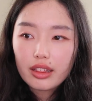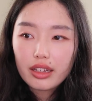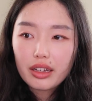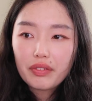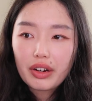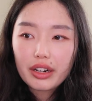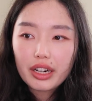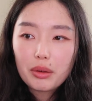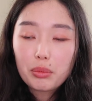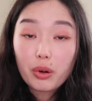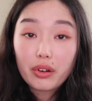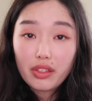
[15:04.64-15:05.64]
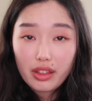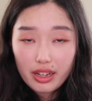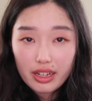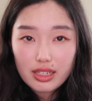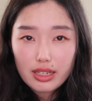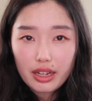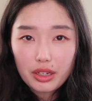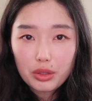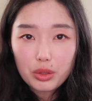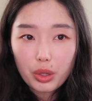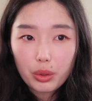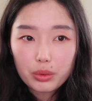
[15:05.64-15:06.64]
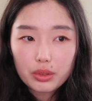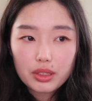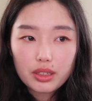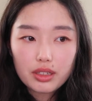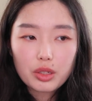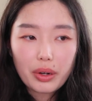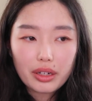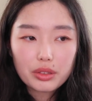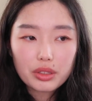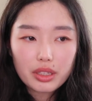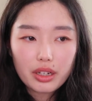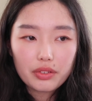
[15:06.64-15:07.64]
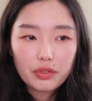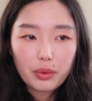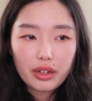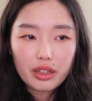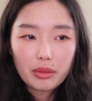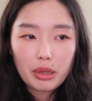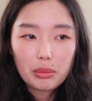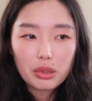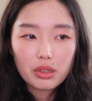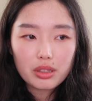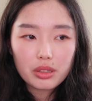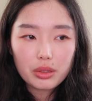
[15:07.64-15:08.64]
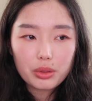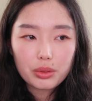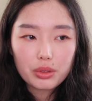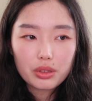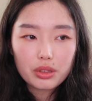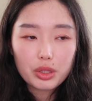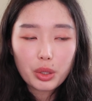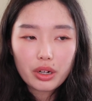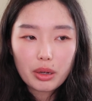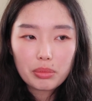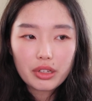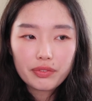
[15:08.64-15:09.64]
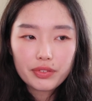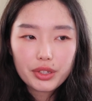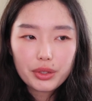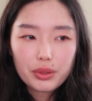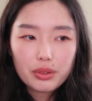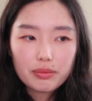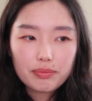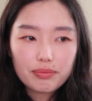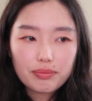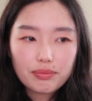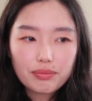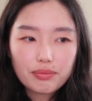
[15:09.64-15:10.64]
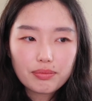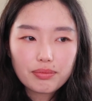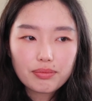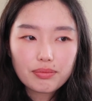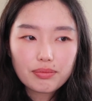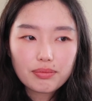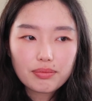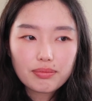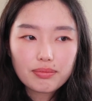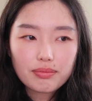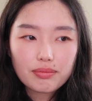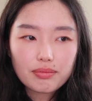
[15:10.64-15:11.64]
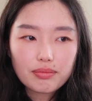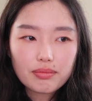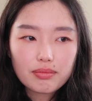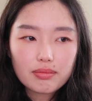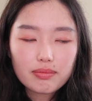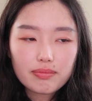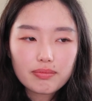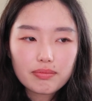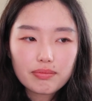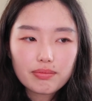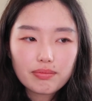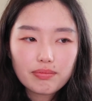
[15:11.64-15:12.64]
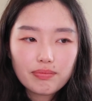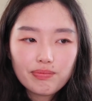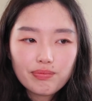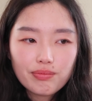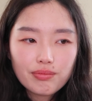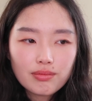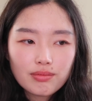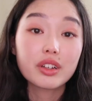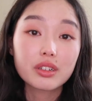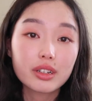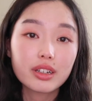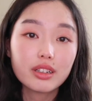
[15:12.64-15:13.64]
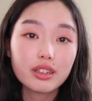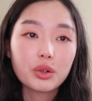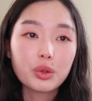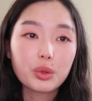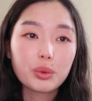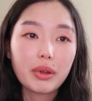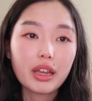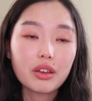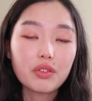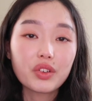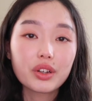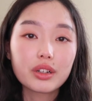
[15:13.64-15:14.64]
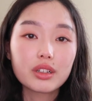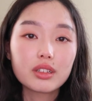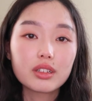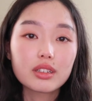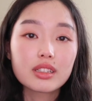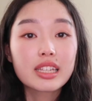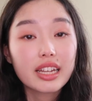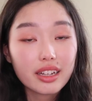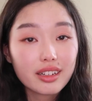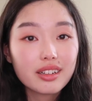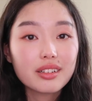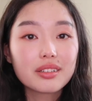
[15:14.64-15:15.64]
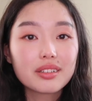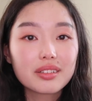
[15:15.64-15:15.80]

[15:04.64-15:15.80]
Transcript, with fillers: I think a very important thing is that you don't surround yourself with people who don't uplift you. Surround yourself with people who make you feel good, who make you feel seen.